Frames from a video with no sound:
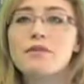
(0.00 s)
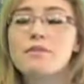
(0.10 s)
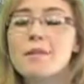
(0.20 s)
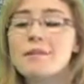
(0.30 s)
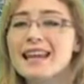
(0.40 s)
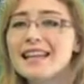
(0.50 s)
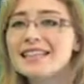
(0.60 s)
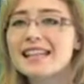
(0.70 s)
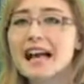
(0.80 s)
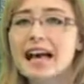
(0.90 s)
Remember
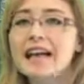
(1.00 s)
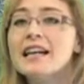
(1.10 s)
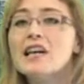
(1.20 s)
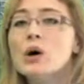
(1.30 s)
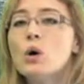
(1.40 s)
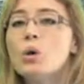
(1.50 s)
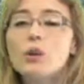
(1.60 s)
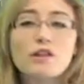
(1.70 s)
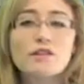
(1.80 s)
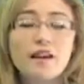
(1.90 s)
yesterday,
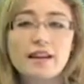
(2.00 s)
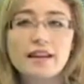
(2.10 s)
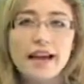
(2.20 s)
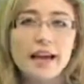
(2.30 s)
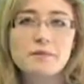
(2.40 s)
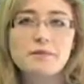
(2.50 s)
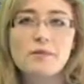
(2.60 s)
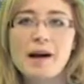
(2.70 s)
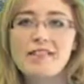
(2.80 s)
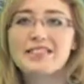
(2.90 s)
all the fun and games were
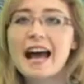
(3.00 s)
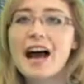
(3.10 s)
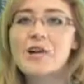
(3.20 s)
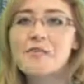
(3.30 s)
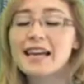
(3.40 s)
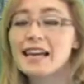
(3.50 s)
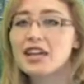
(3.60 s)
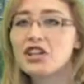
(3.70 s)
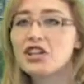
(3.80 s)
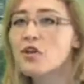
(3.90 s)
about the Dow making
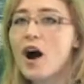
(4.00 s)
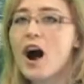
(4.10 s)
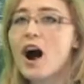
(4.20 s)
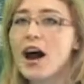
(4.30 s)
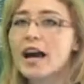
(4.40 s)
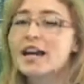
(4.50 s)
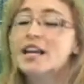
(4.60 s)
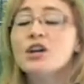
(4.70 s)
a new high.